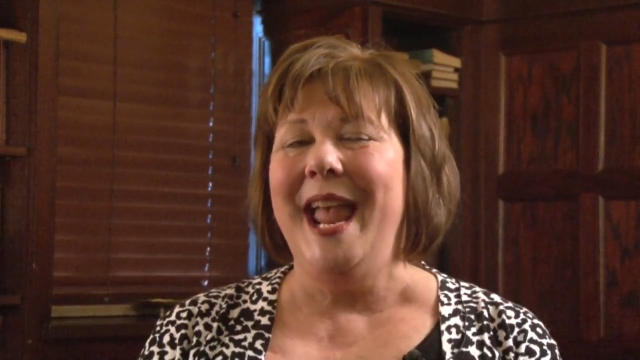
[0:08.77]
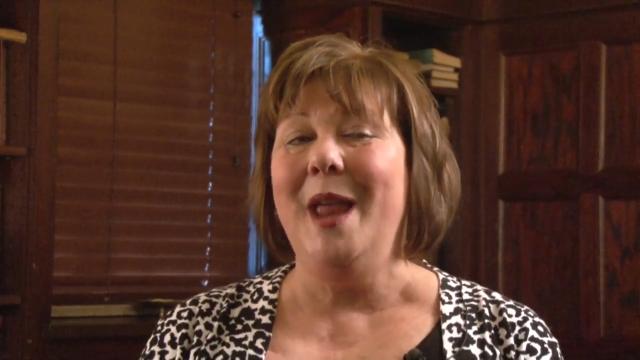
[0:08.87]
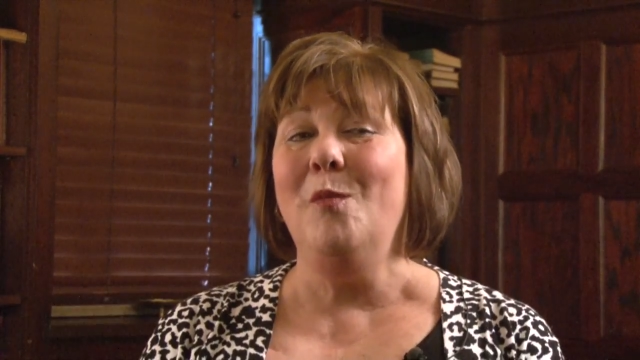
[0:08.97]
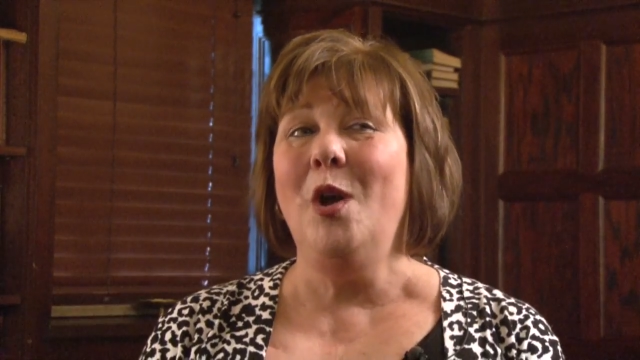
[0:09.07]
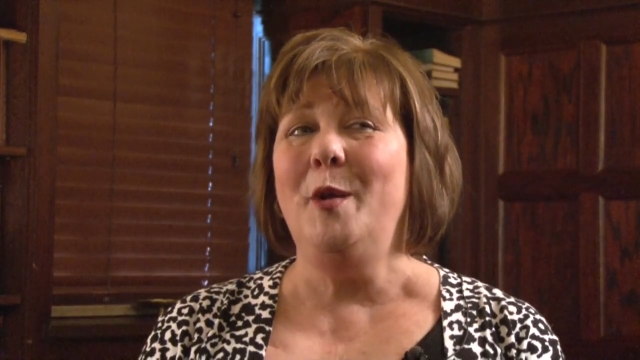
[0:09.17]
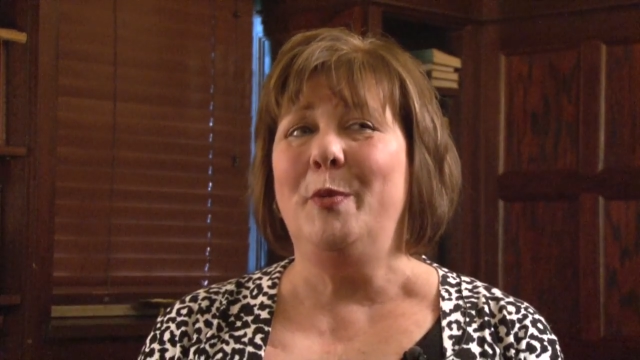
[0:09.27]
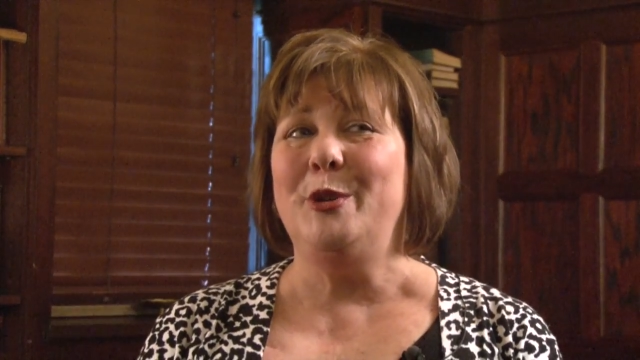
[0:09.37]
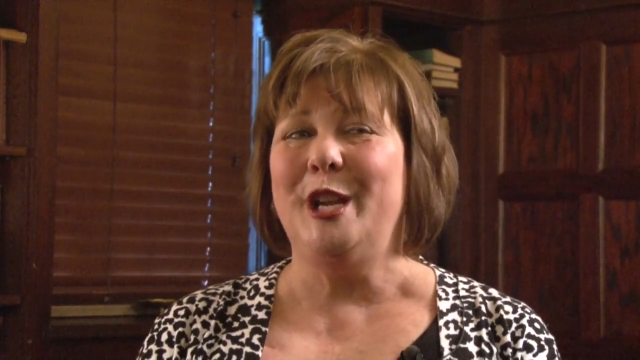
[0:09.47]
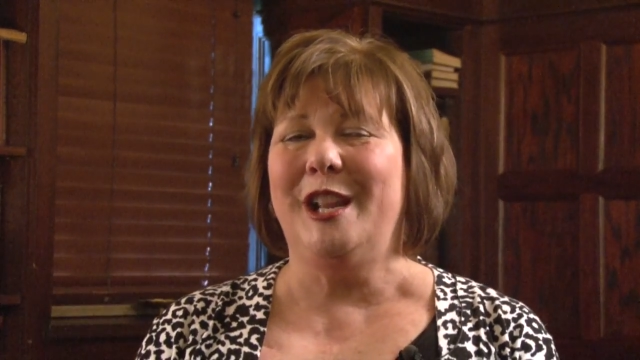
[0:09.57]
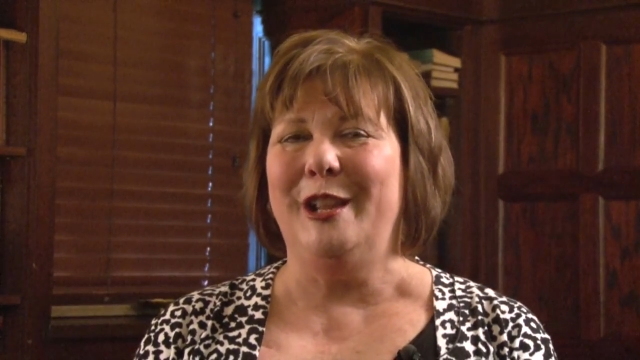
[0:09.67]
and one
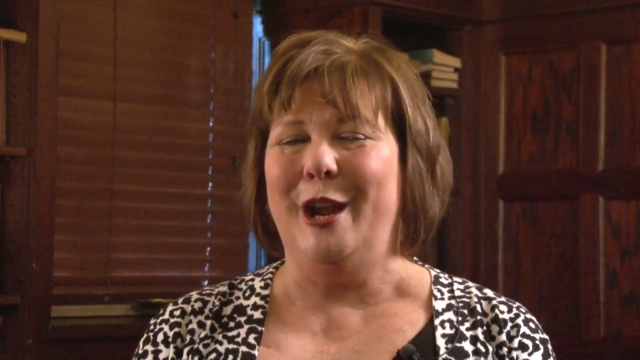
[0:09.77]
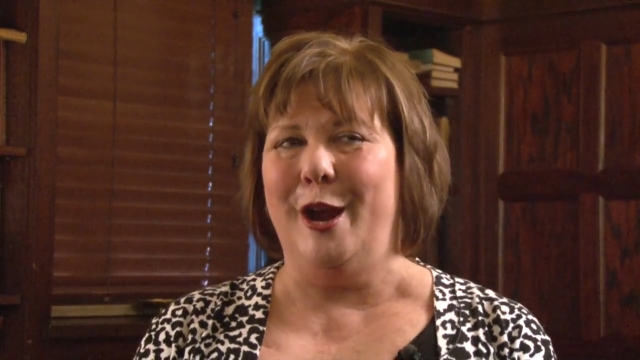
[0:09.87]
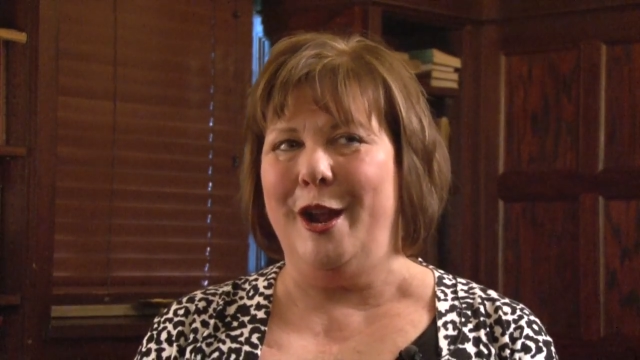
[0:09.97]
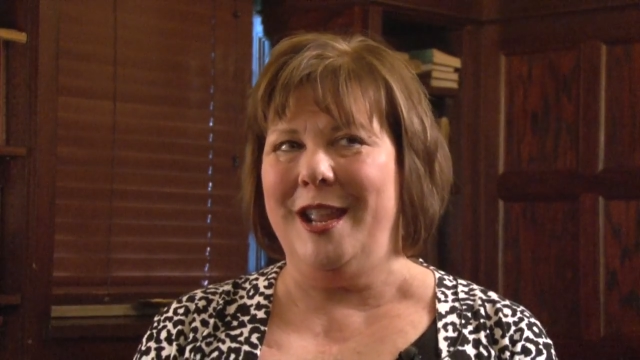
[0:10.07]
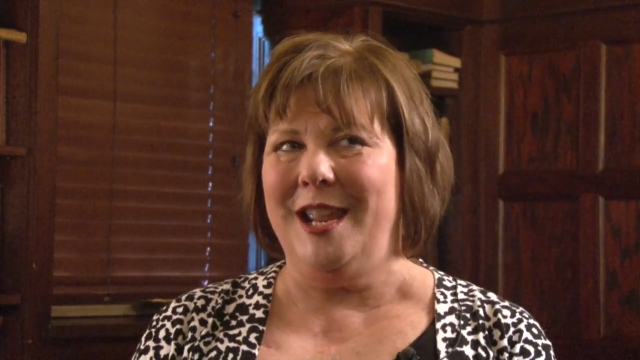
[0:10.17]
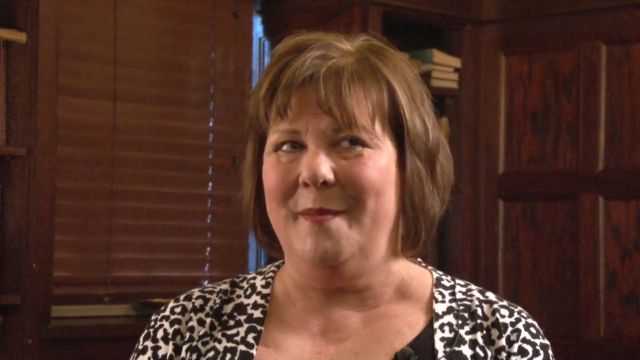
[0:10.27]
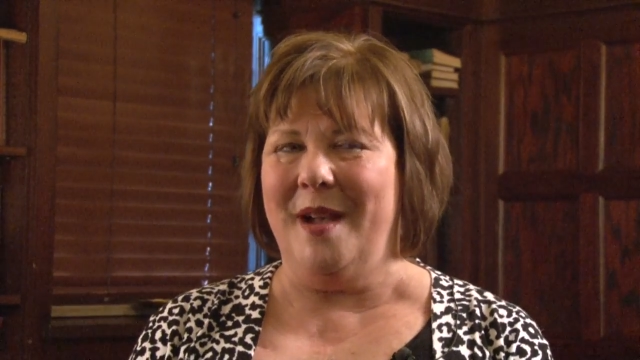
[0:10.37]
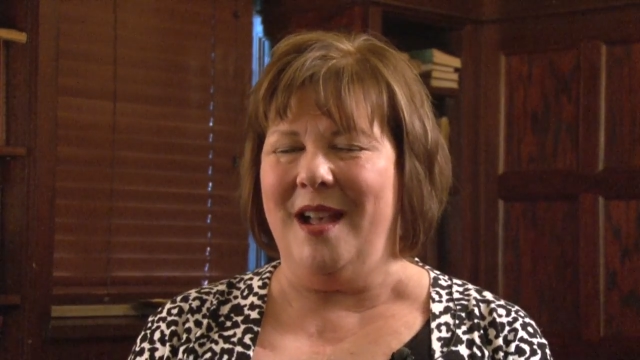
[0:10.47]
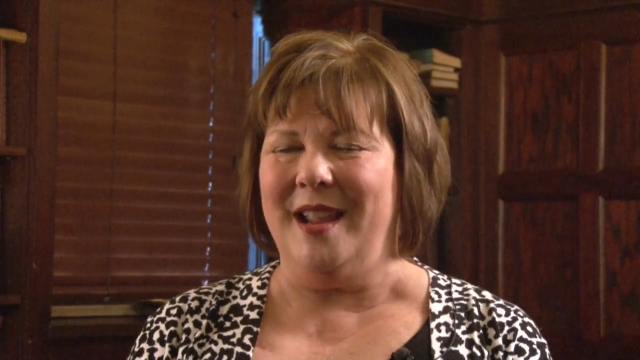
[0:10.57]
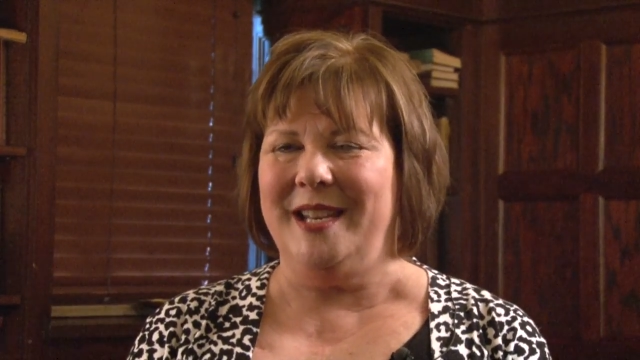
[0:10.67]
particular area in
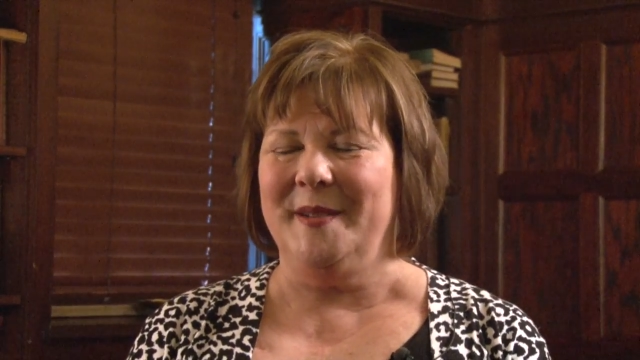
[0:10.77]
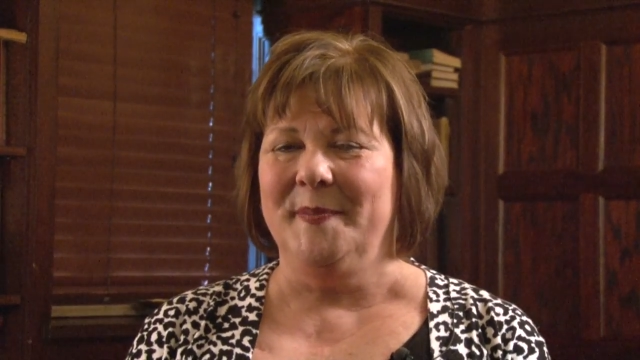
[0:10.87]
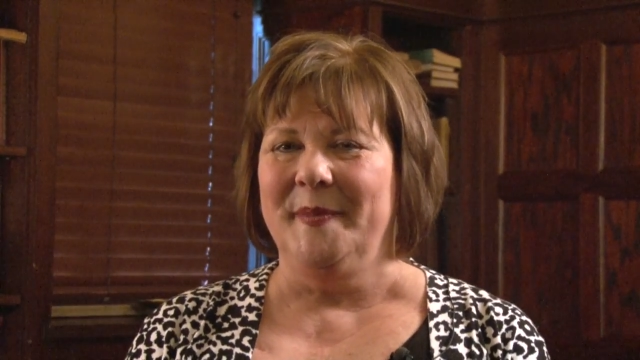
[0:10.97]
mind.